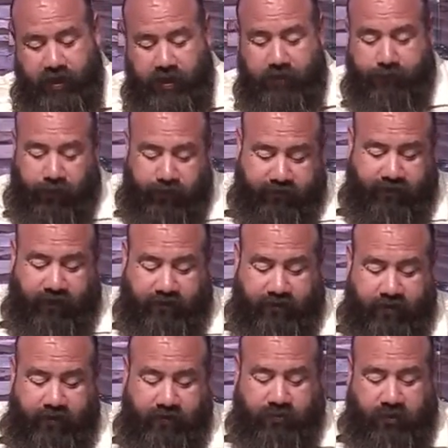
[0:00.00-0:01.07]
In verse
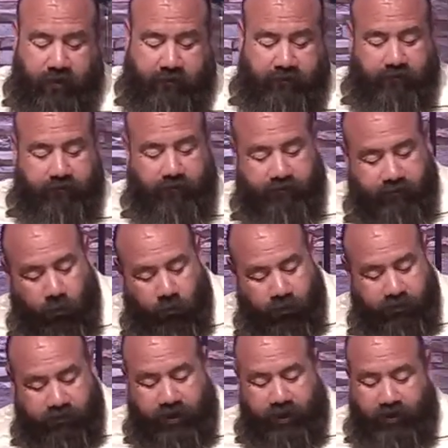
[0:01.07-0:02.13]
18, Jesus says, No
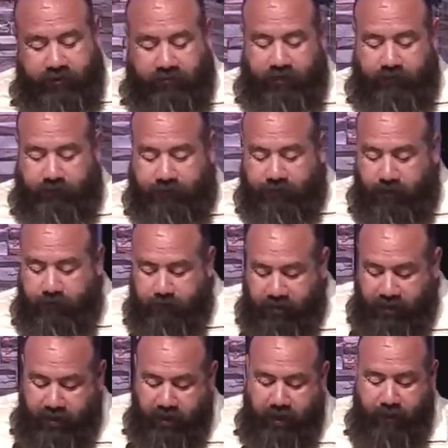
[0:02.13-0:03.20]
one takes it from
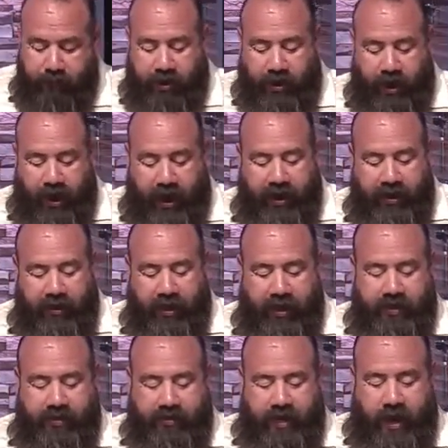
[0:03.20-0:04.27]
me, but I
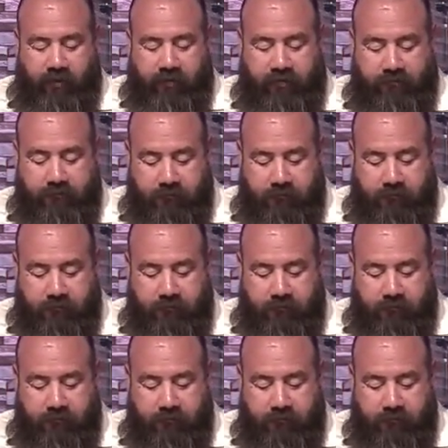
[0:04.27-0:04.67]
lay it down of